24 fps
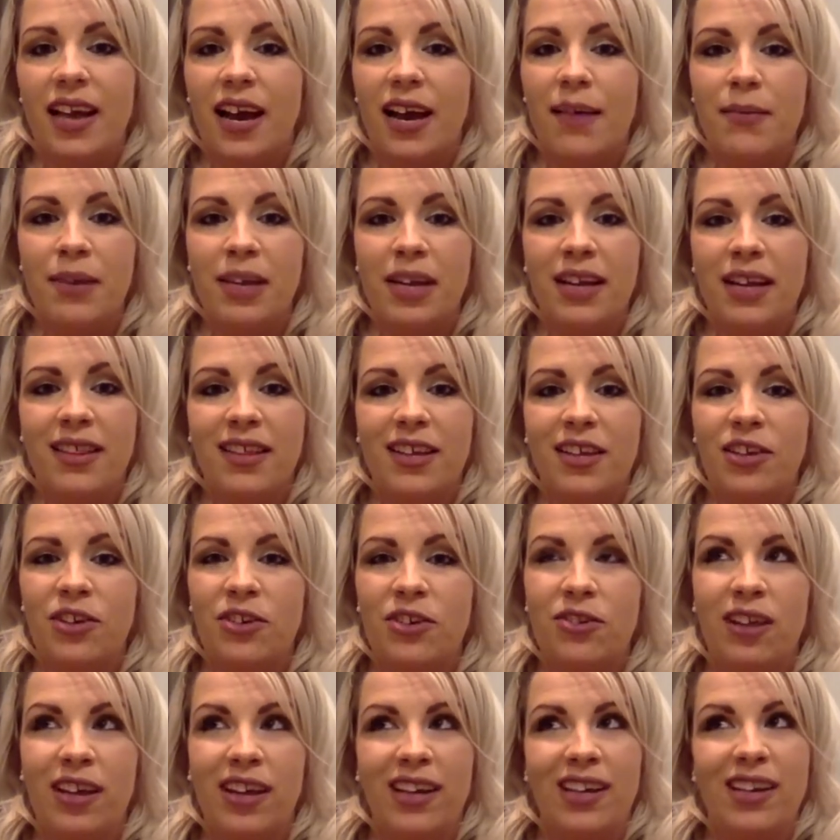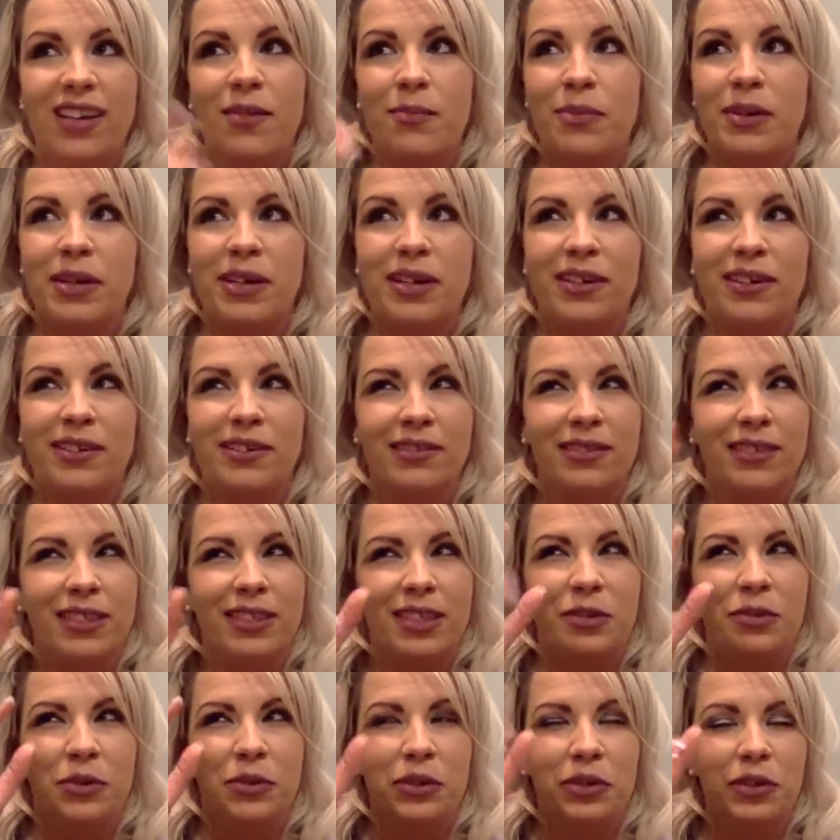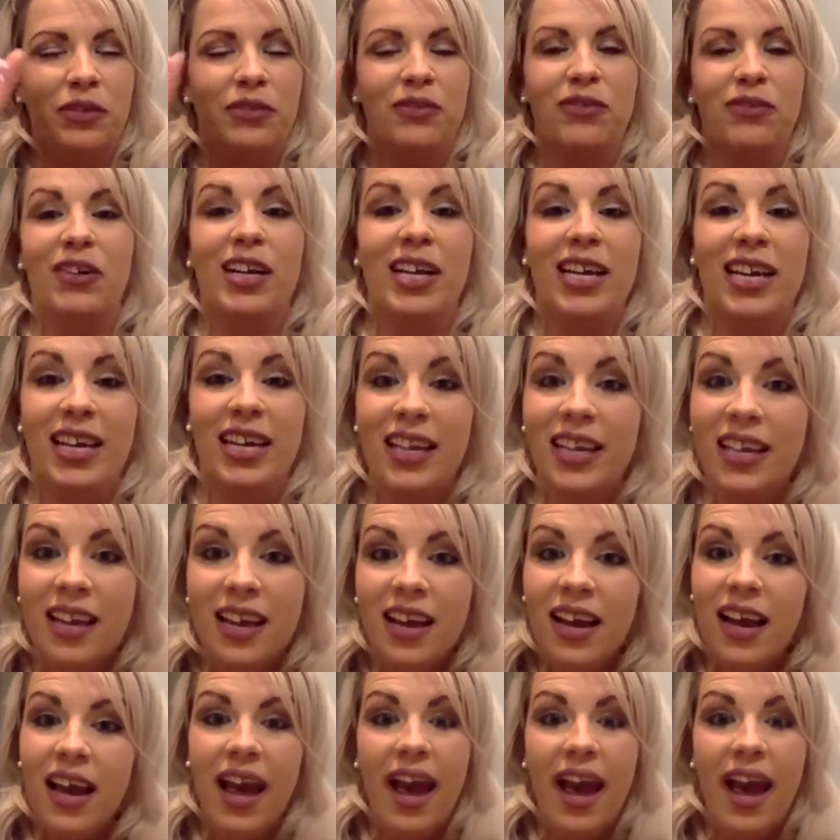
I mean, I think you're like number 2 or 3